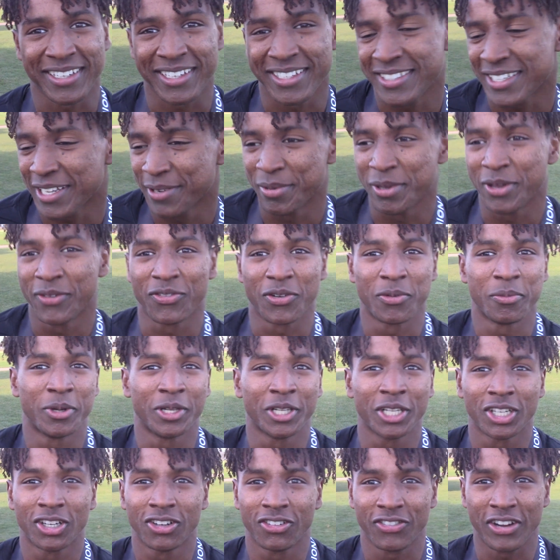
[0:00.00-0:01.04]
He's gonna be a
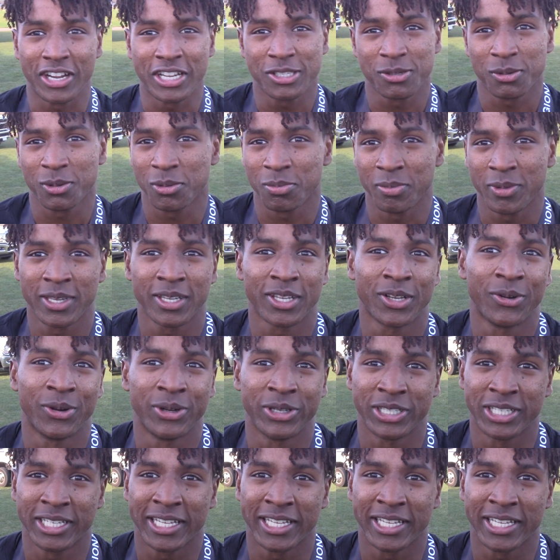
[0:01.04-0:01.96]
familiar face with me going